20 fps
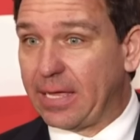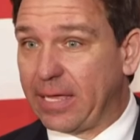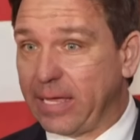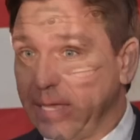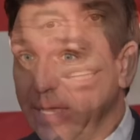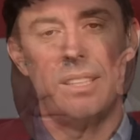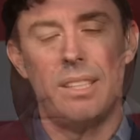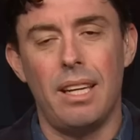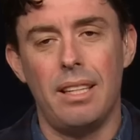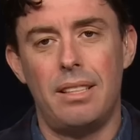I mean,
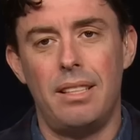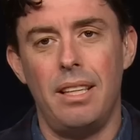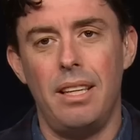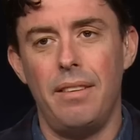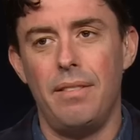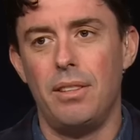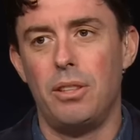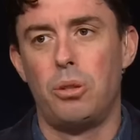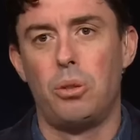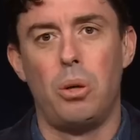these guys didn't
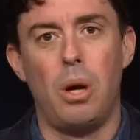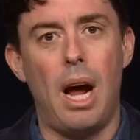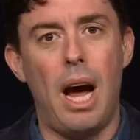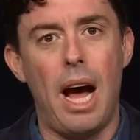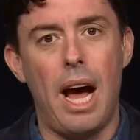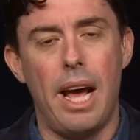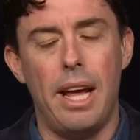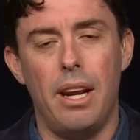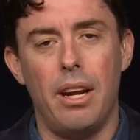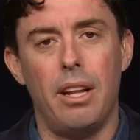even
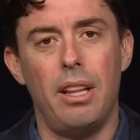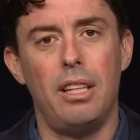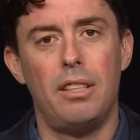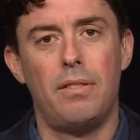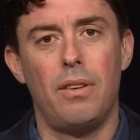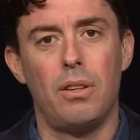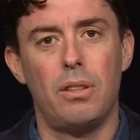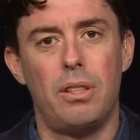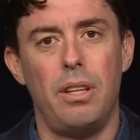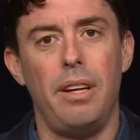try. None of these
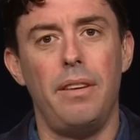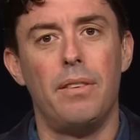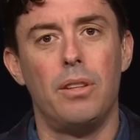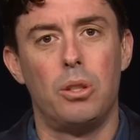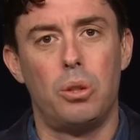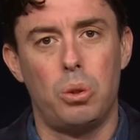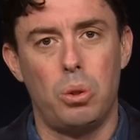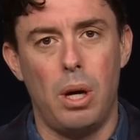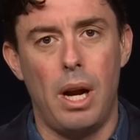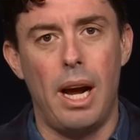folks even
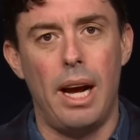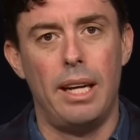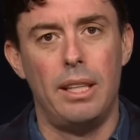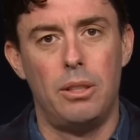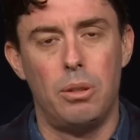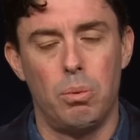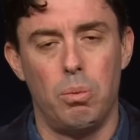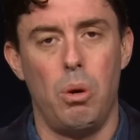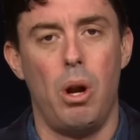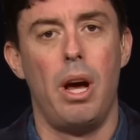
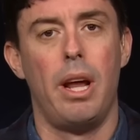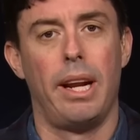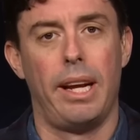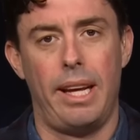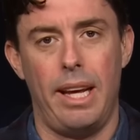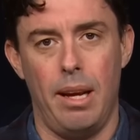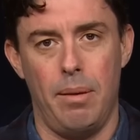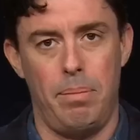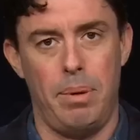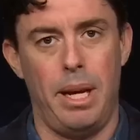tried to run a
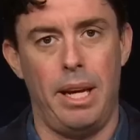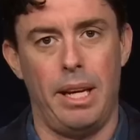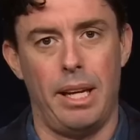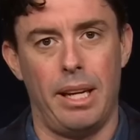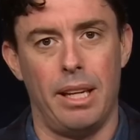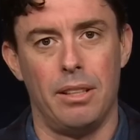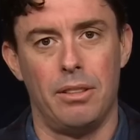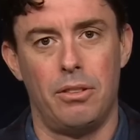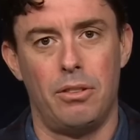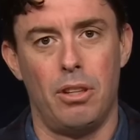campaign
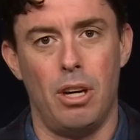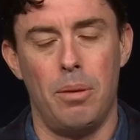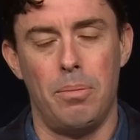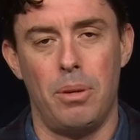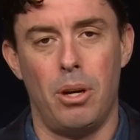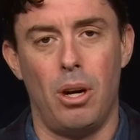against Trump.